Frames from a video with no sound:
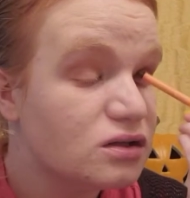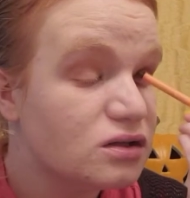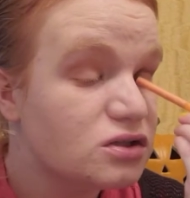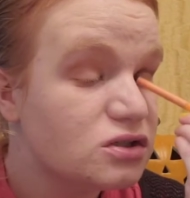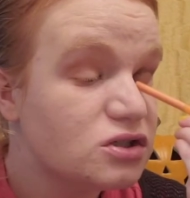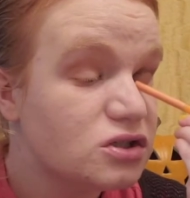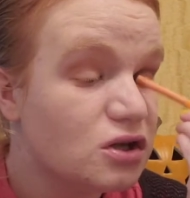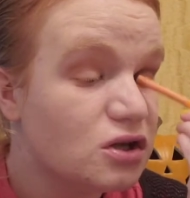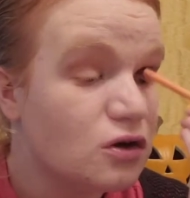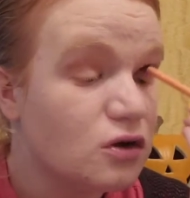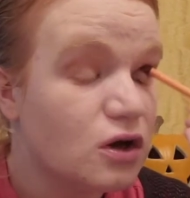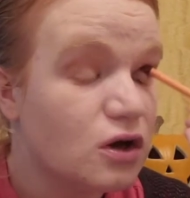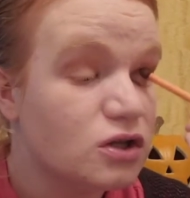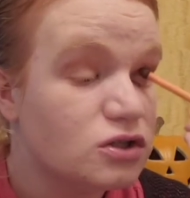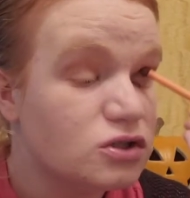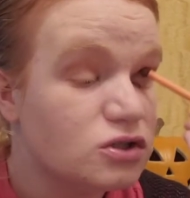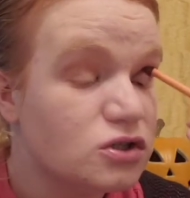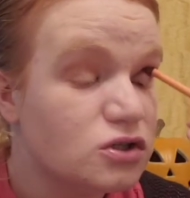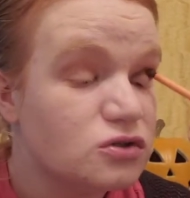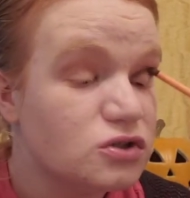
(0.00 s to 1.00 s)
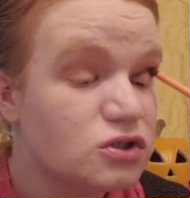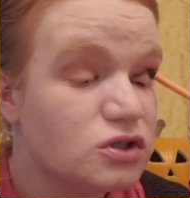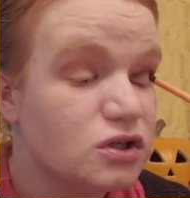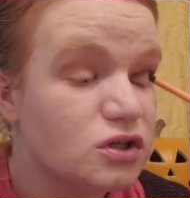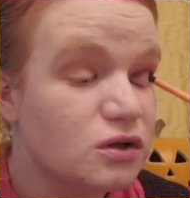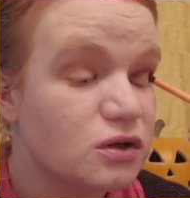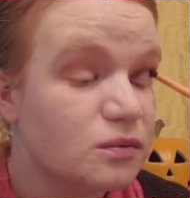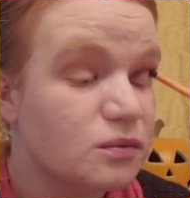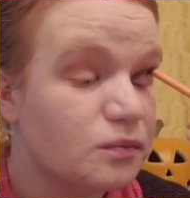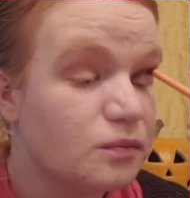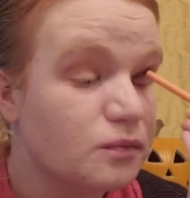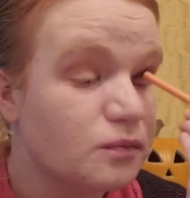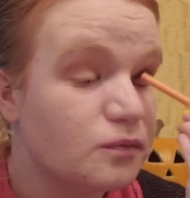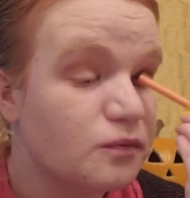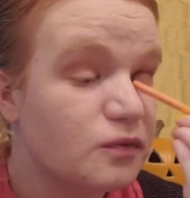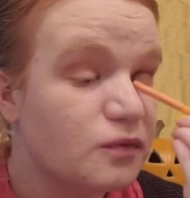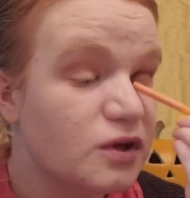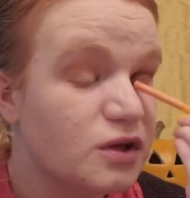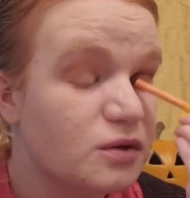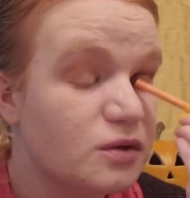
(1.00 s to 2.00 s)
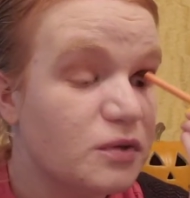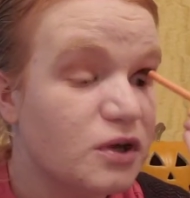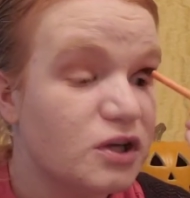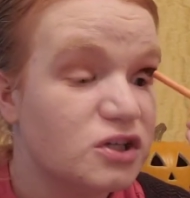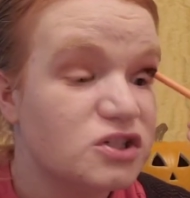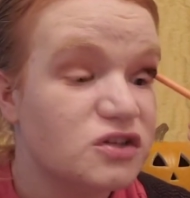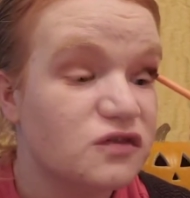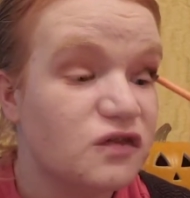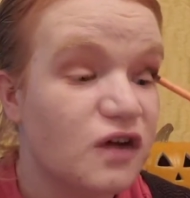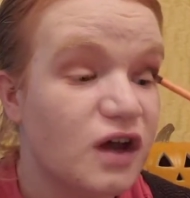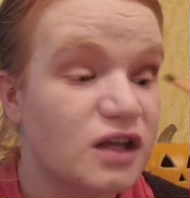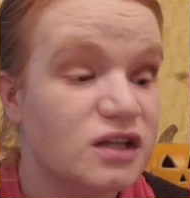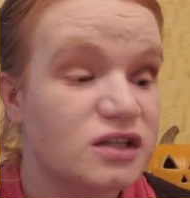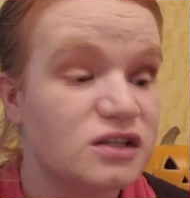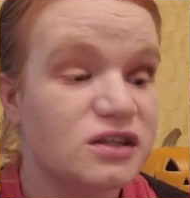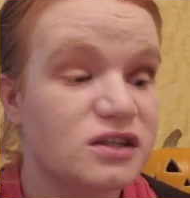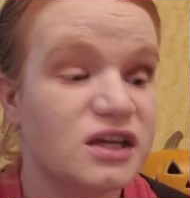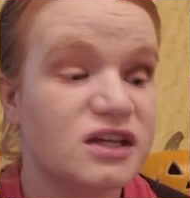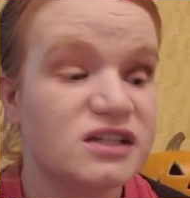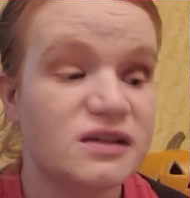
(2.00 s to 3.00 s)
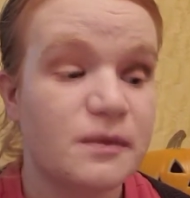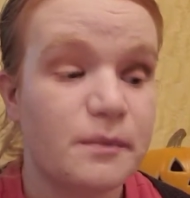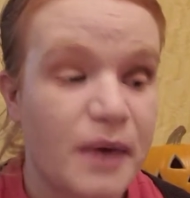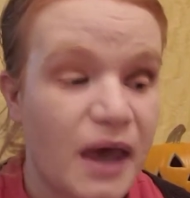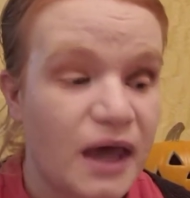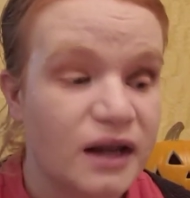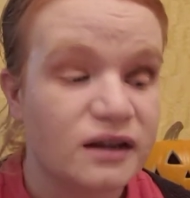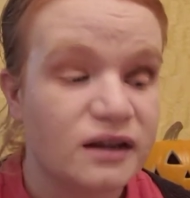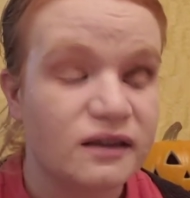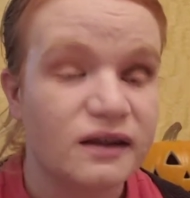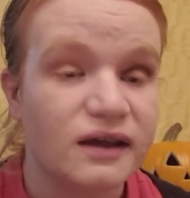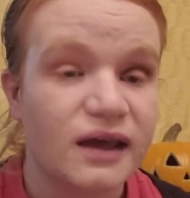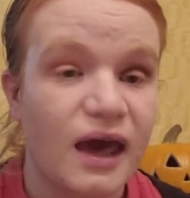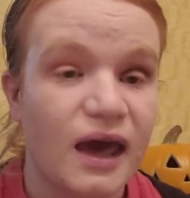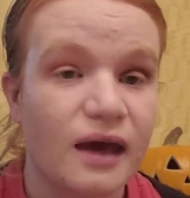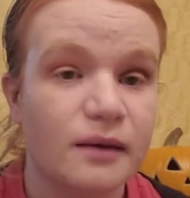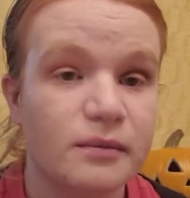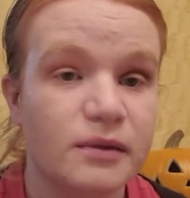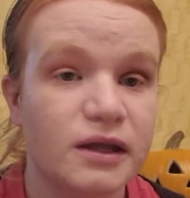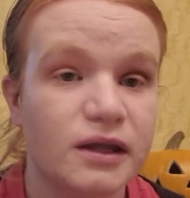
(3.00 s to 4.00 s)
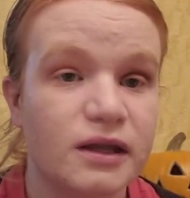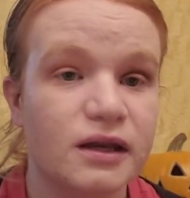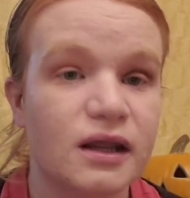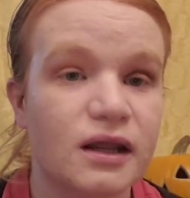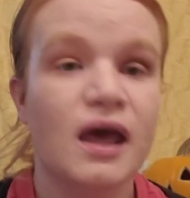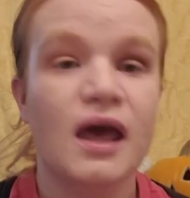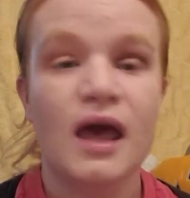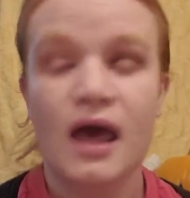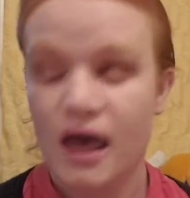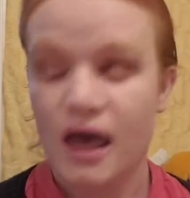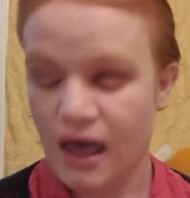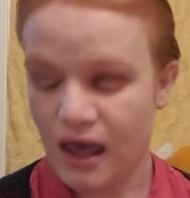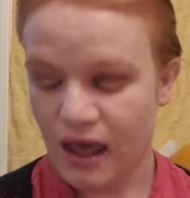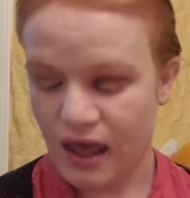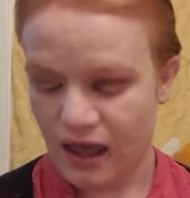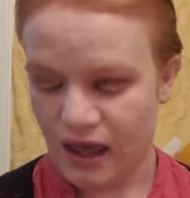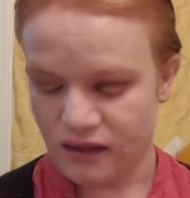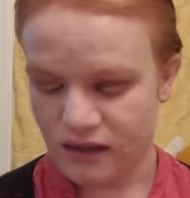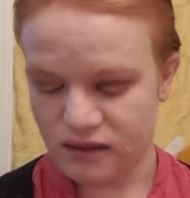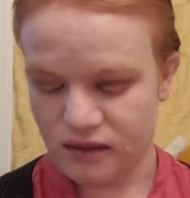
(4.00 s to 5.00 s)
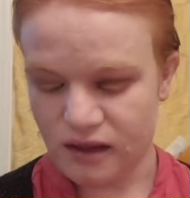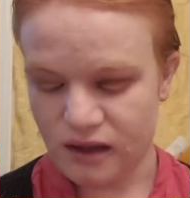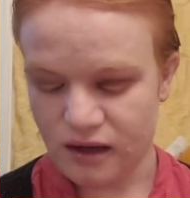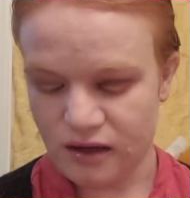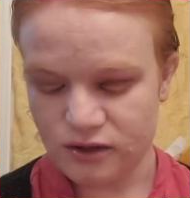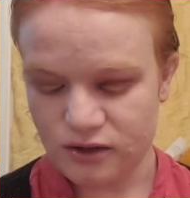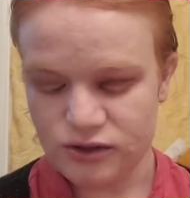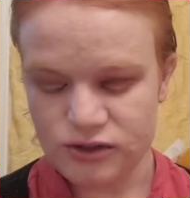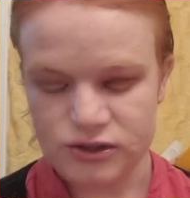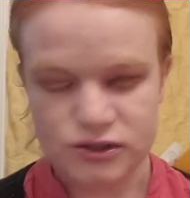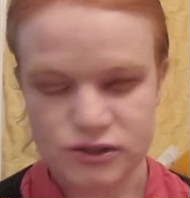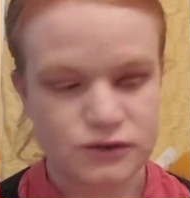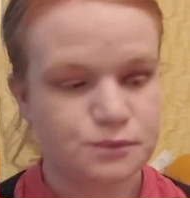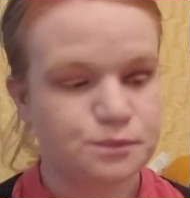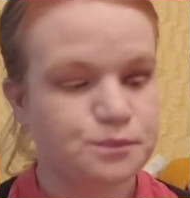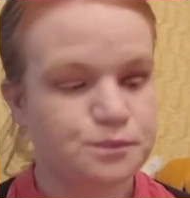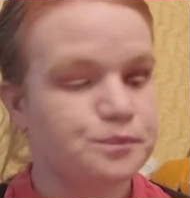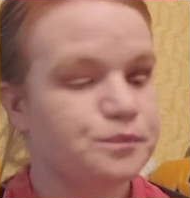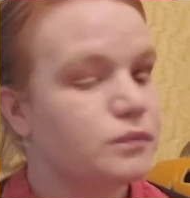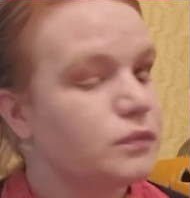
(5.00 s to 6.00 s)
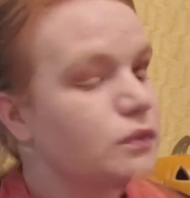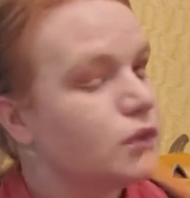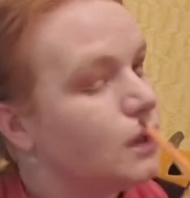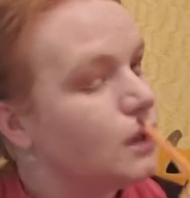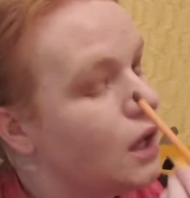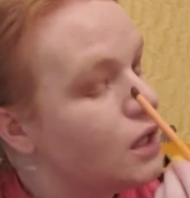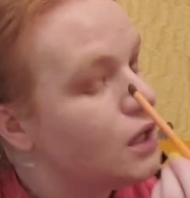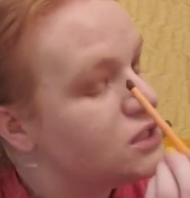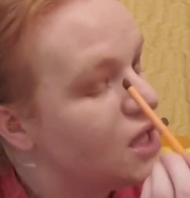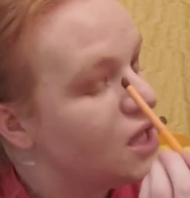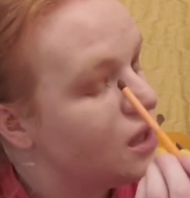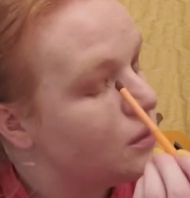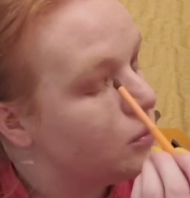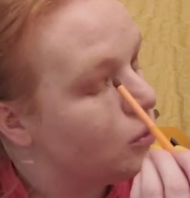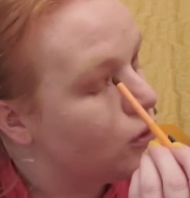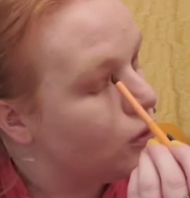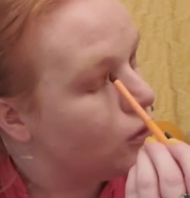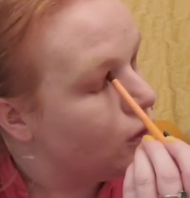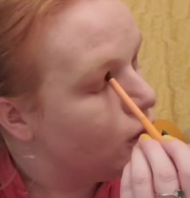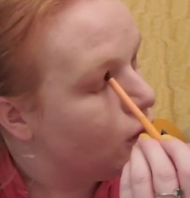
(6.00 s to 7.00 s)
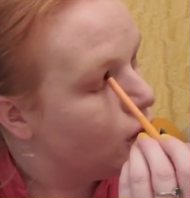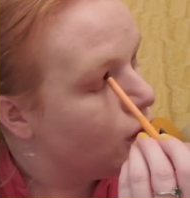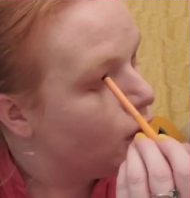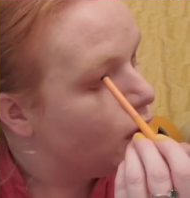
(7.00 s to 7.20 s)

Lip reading: so she finds there's a bed in the cabin, and there's a table,